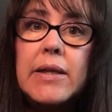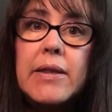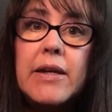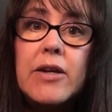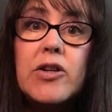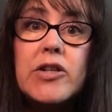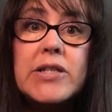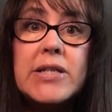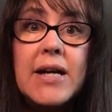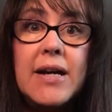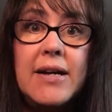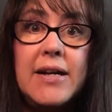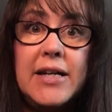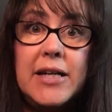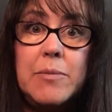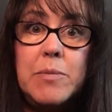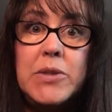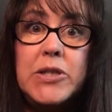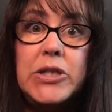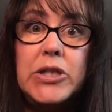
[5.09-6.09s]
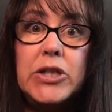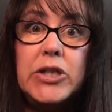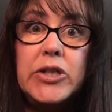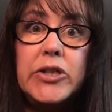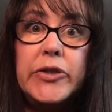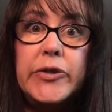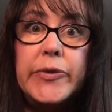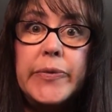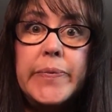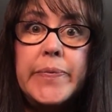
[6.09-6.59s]
They're timed, you
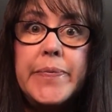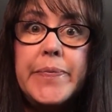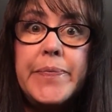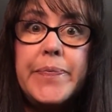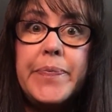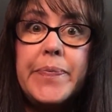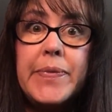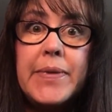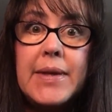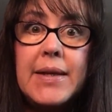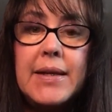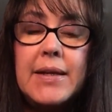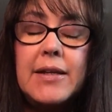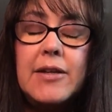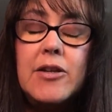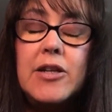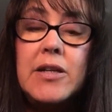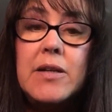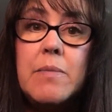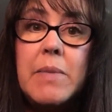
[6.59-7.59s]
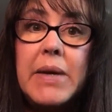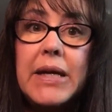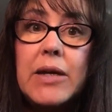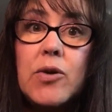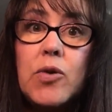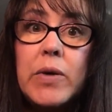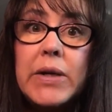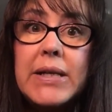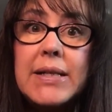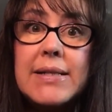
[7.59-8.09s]
know. You need to make
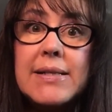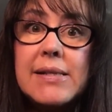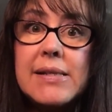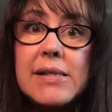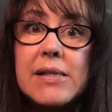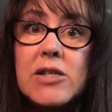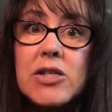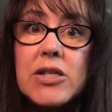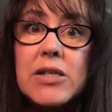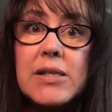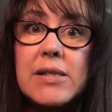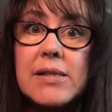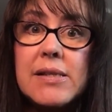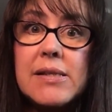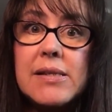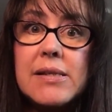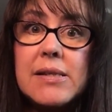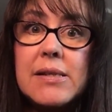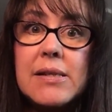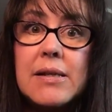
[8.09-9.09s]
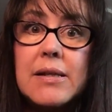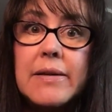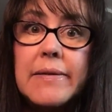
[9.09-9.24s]
quick decisions.